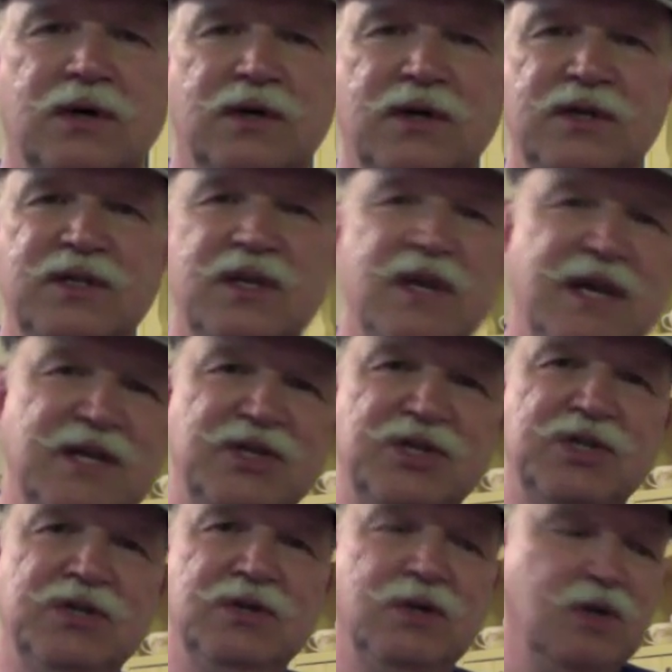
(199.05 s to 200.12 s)

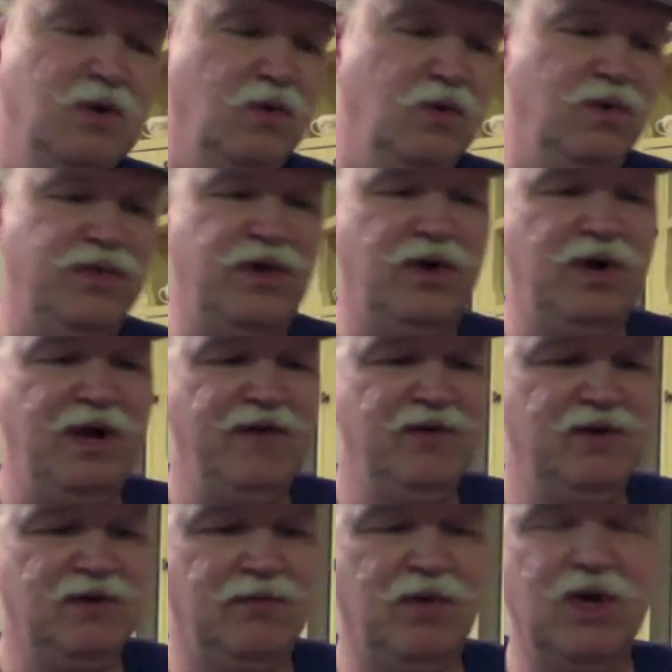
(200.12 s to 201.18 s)
intonation without
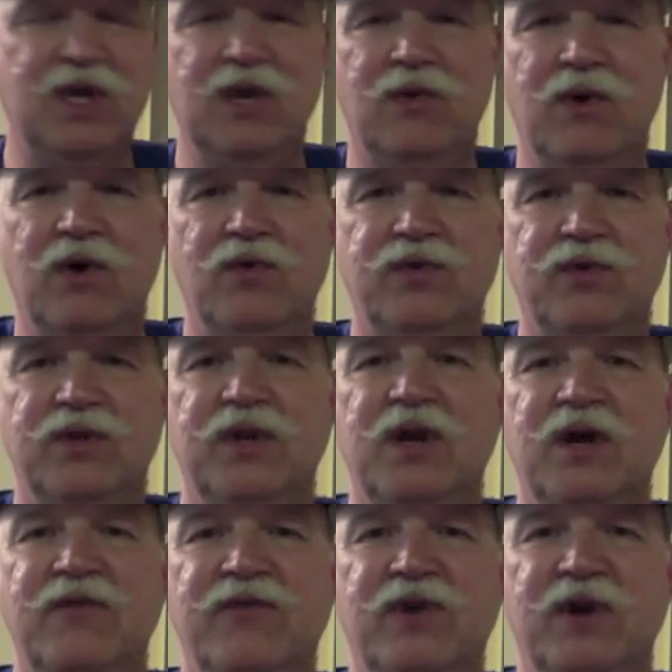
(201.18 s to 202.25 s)
having to monkey around with the
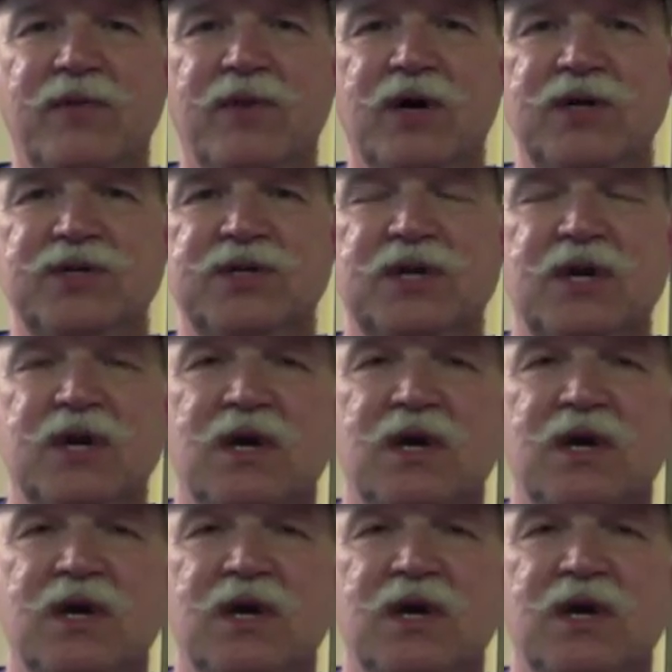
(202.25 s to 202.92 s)
nut very much.